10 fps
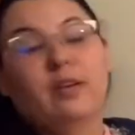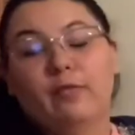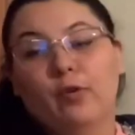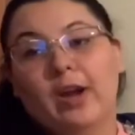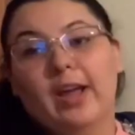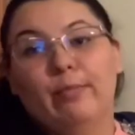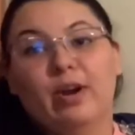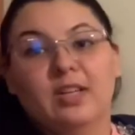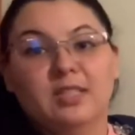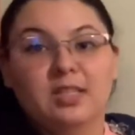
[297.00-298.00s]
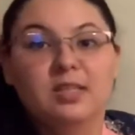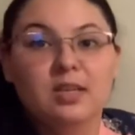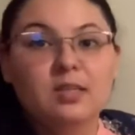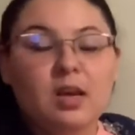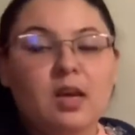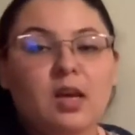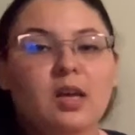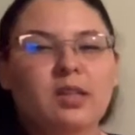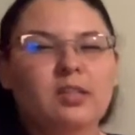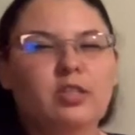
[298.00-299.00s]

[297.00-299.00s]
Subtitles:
for a prosthesis. This